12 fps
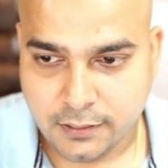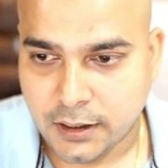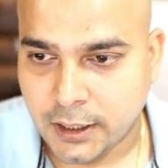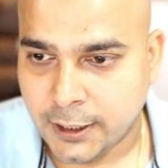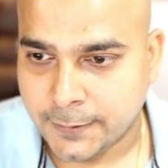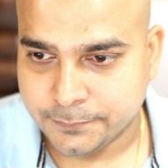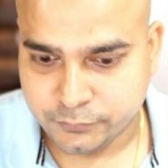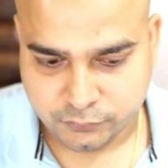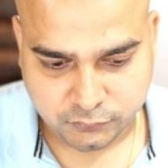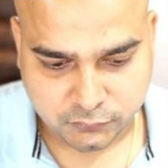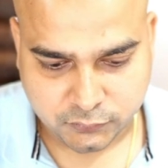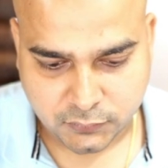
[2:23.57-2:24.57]
um,
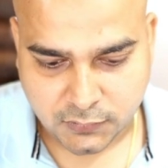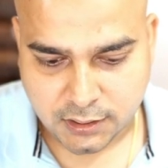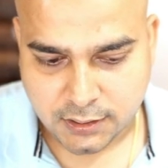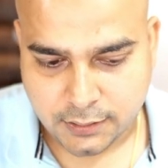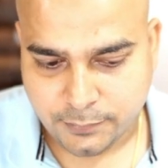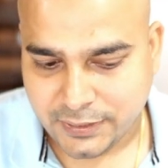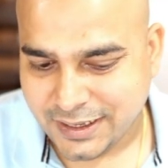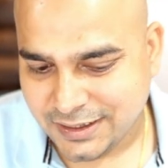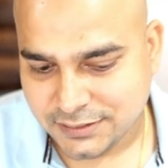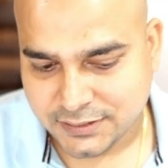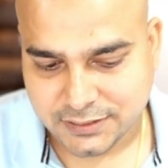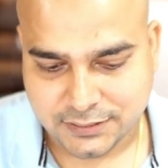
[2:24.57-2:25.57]

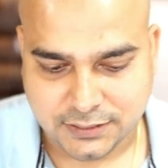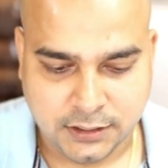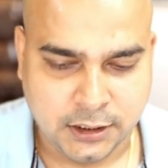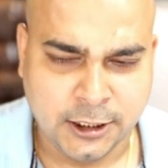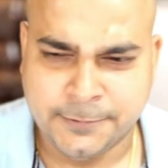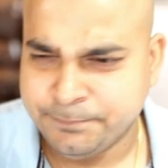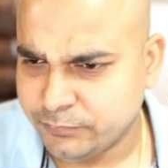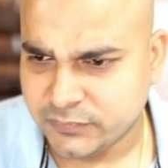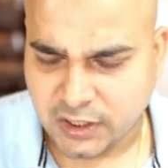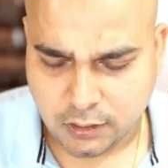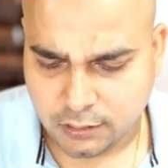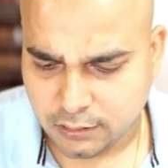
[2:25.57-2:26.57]
please, uh,
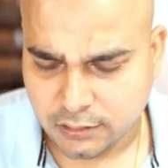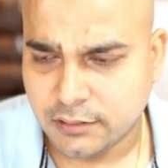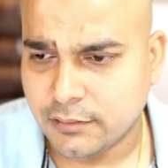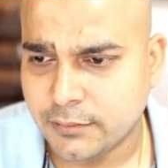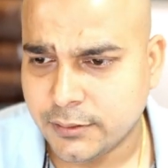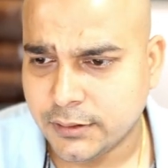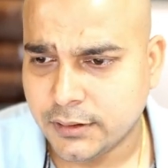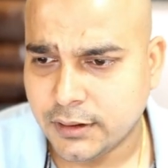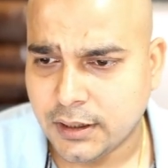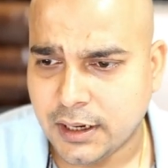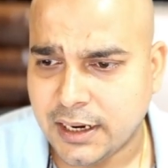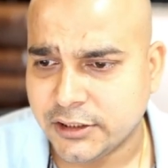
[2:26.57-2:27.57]
or
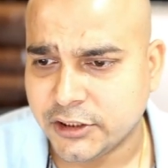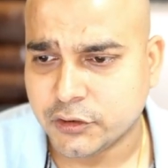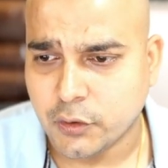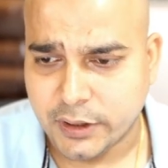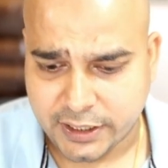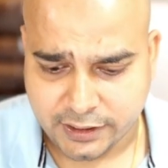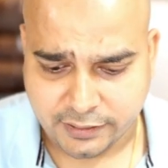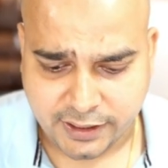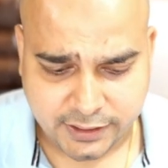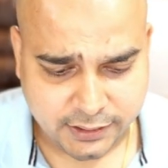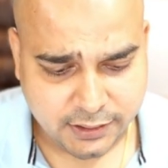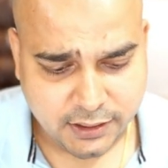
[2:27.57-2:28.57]
I'll just go ahead and
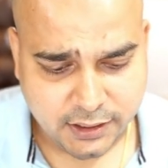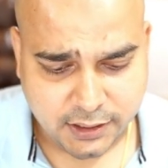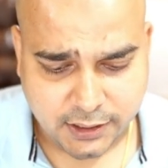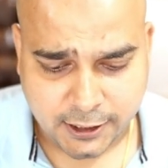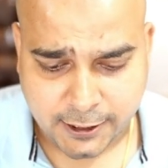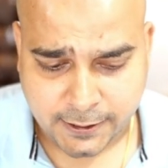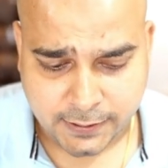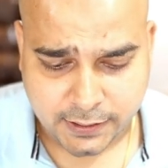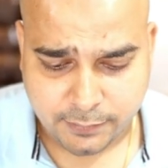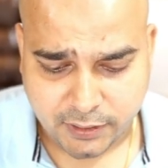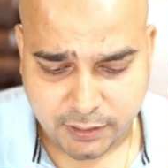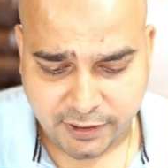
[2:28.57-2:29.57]
write uh,
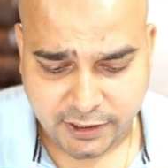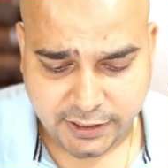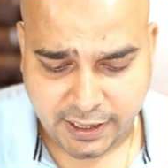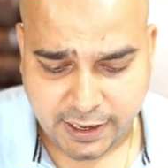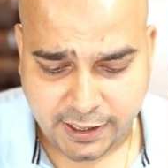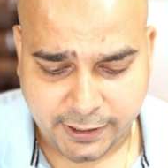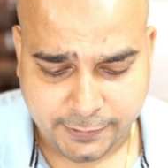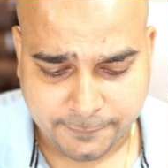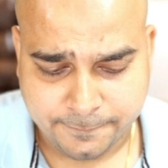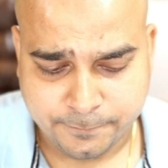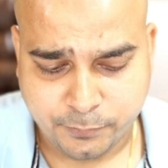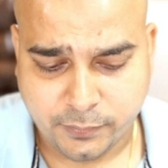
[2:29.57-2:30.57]
implement an